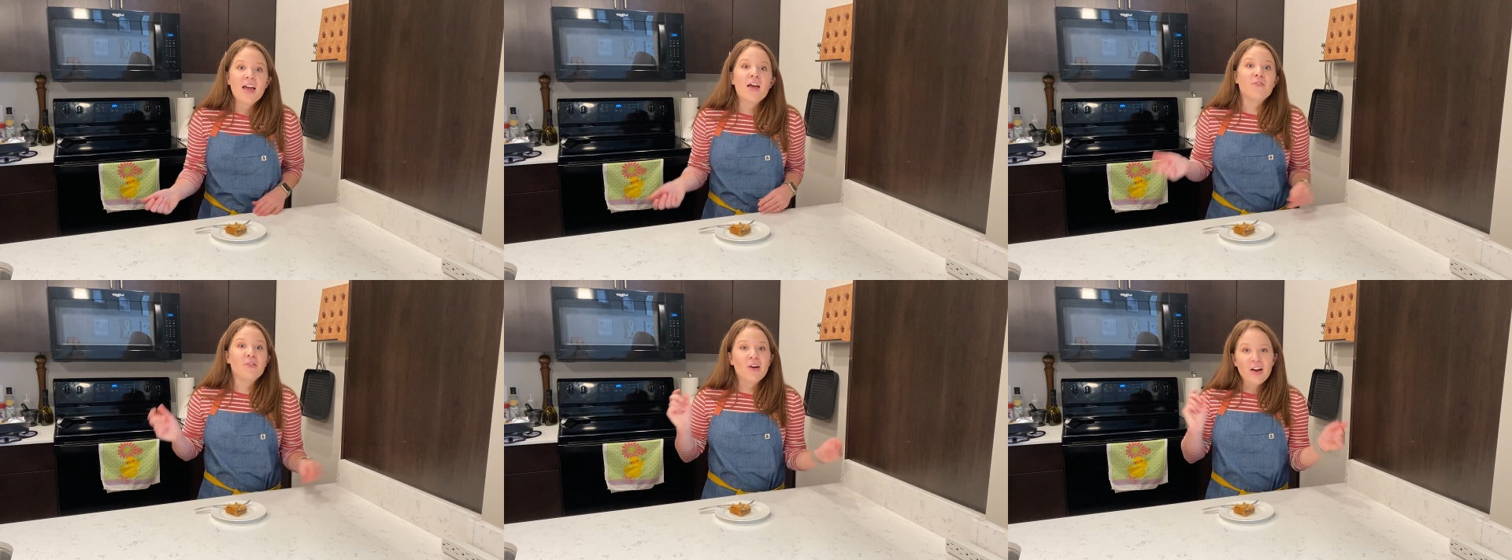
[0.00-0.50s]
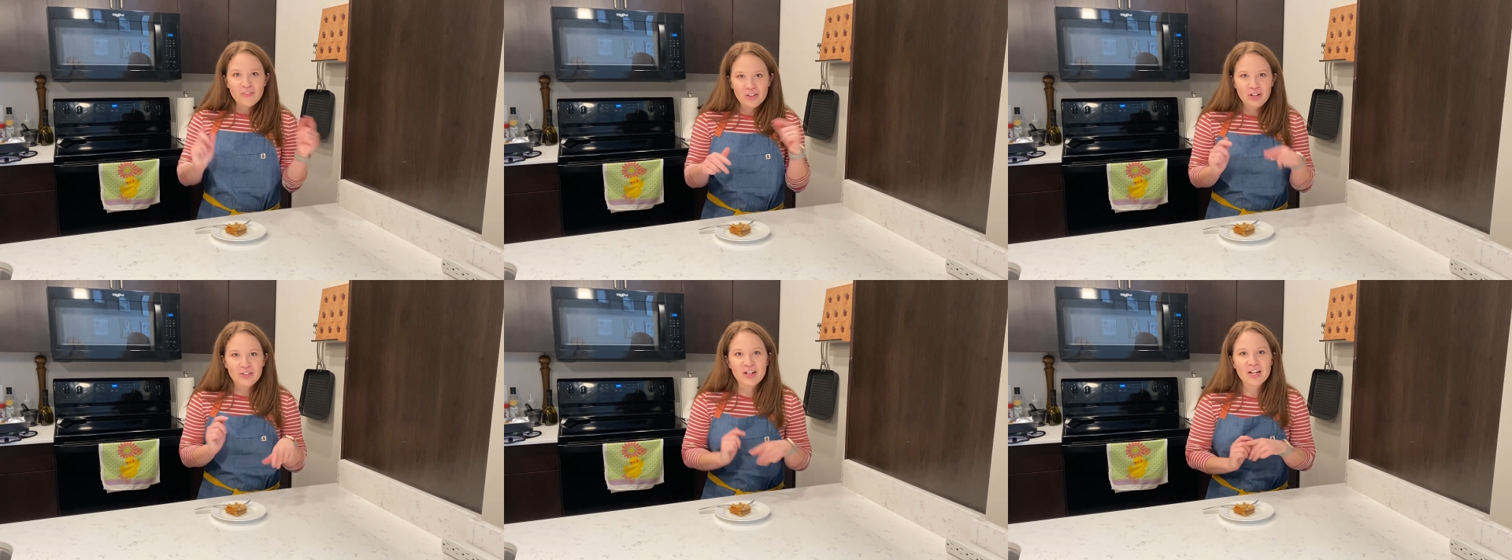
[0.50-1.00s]
If you haven't
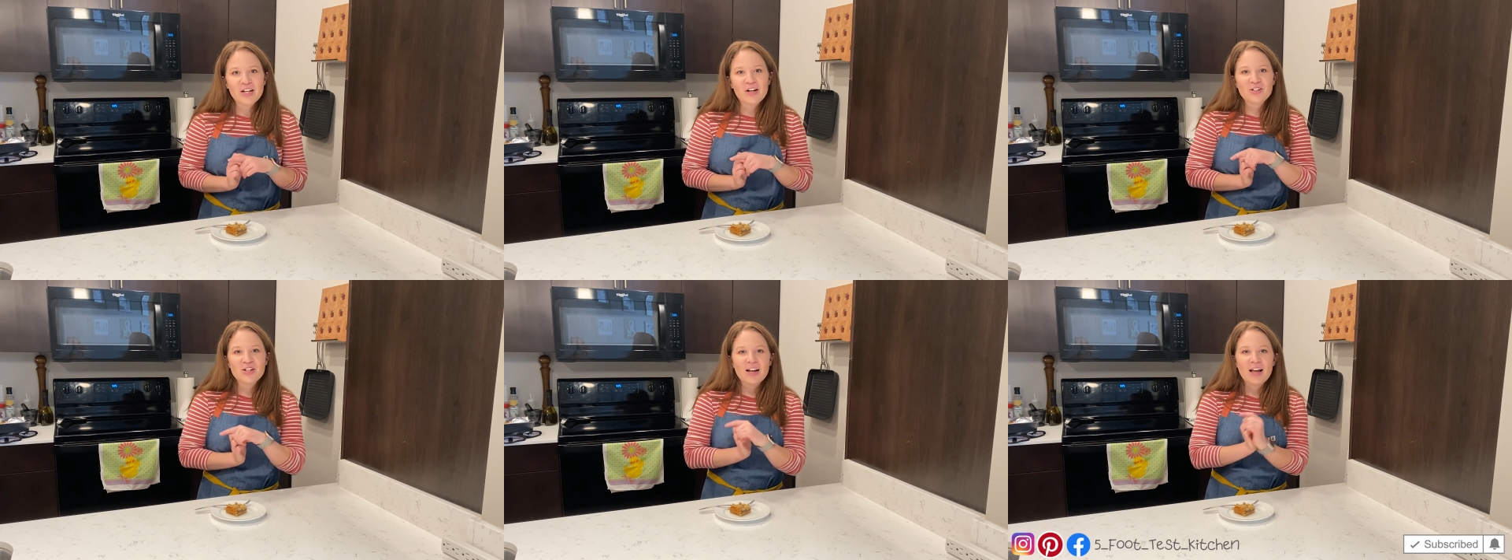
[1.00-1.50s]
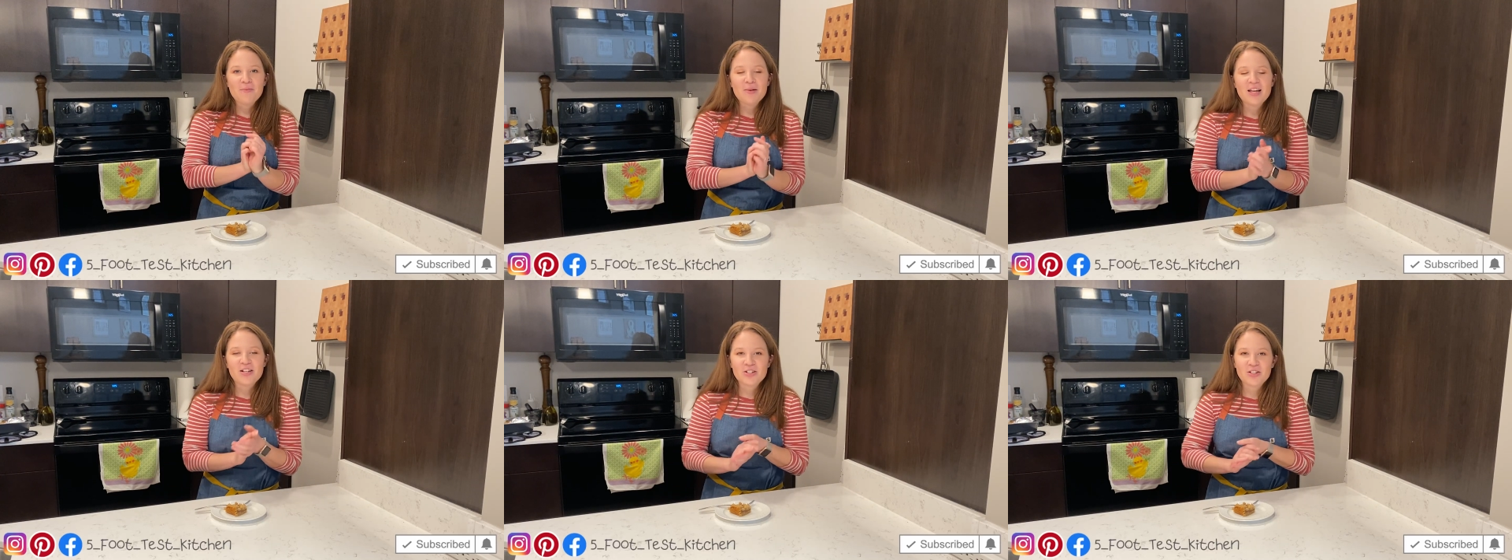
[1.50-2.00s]
already, go check out my
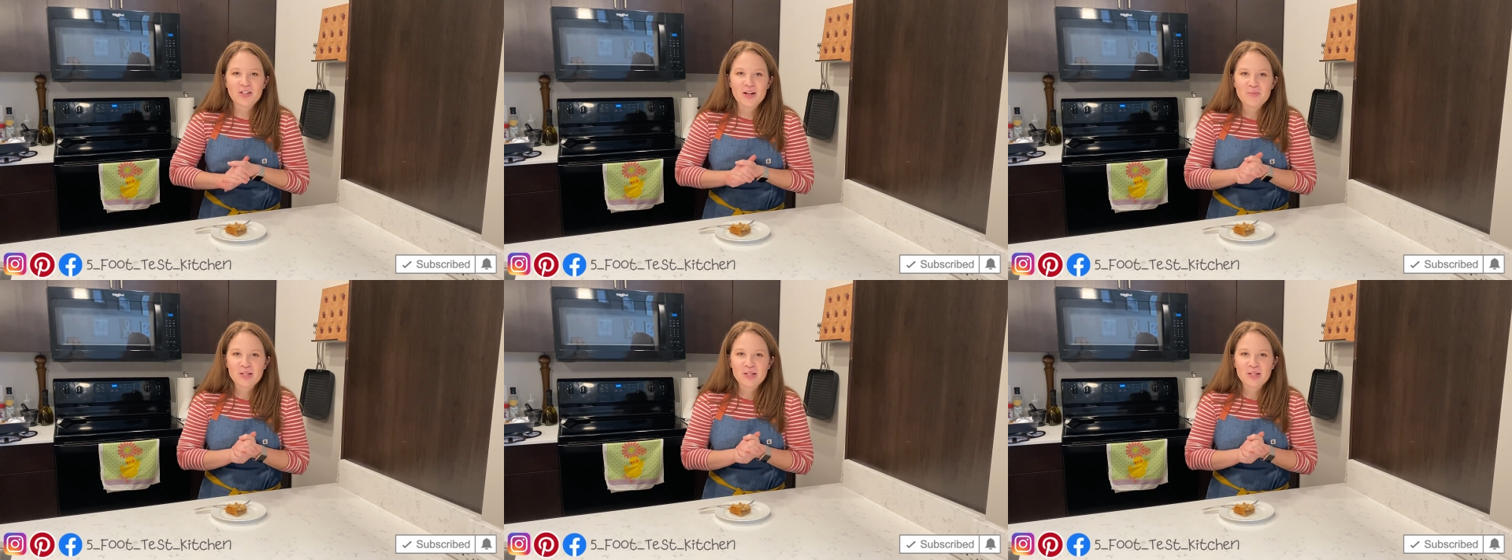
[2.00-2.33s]
Instagram.